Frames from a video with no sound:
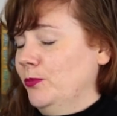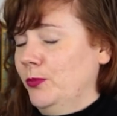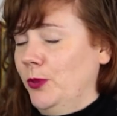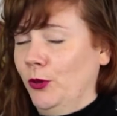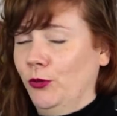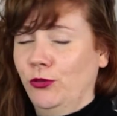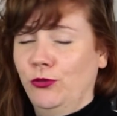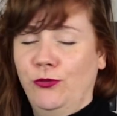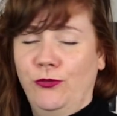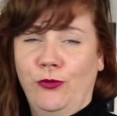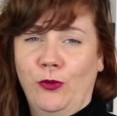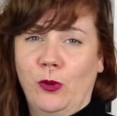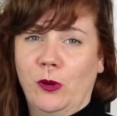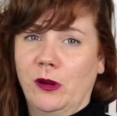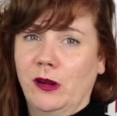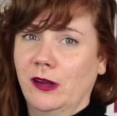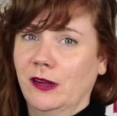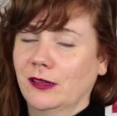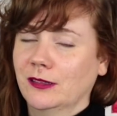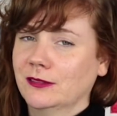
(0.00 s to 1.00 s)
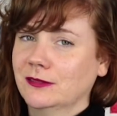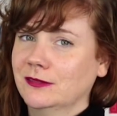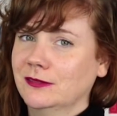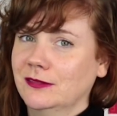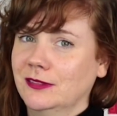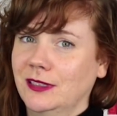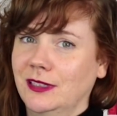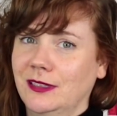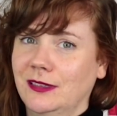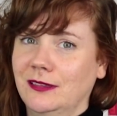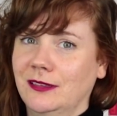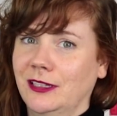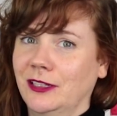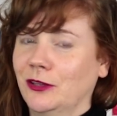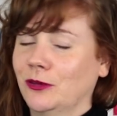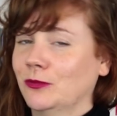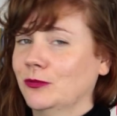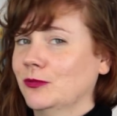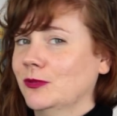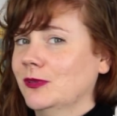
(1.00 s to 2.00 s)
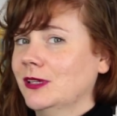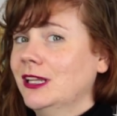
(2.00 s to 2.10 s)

both for, you know,